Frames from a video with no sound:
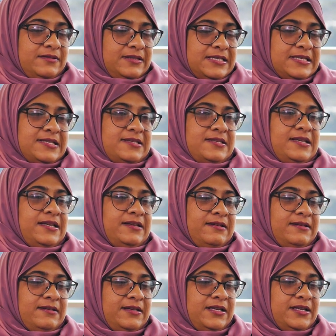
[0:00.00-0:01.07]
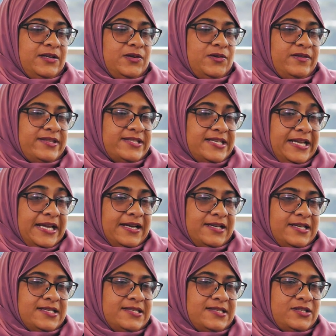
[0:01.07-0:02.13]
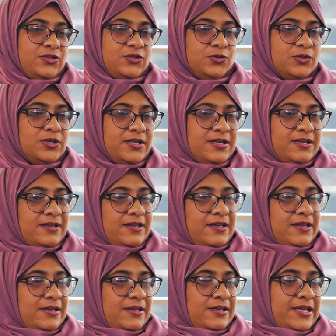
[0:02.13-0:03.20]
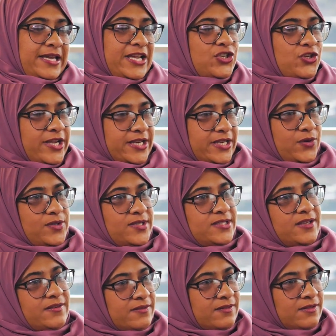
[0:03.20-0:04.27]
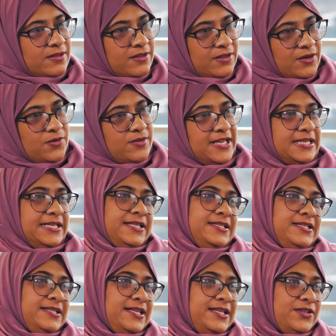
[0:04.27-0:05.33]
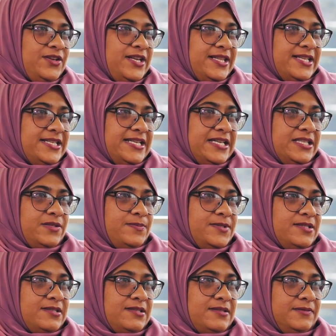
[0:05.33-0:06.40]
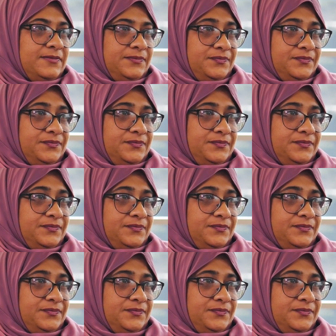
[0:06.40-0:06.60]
us and, you know, as a young is to educate ourselves, throw that litter, you know, in the dustbins.